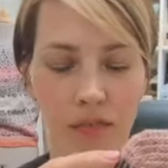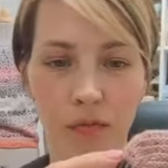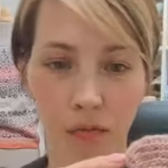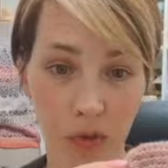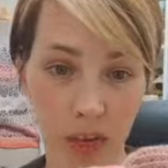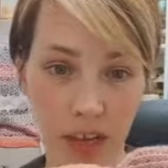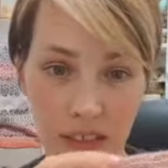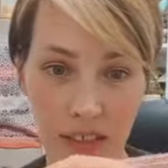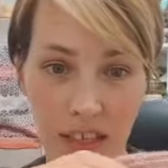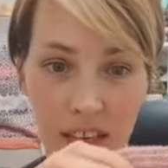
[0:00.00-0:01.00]
full
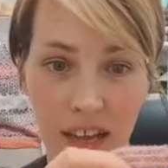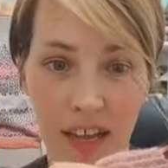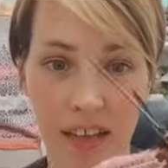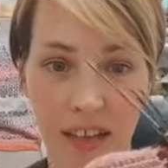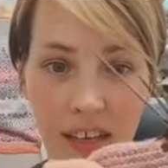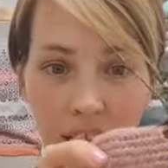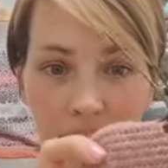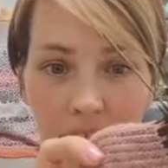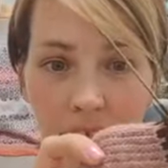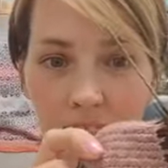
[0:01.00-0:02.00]
gusset and the
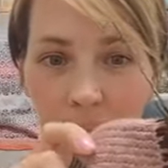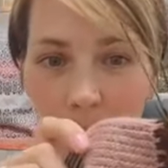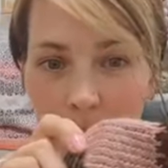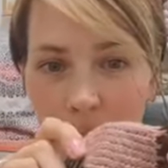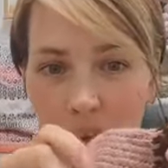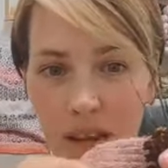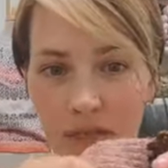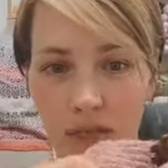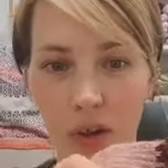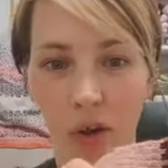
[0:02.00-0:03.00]
heel flap, and I have
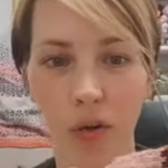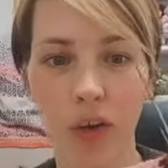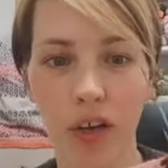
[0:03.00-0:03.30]
now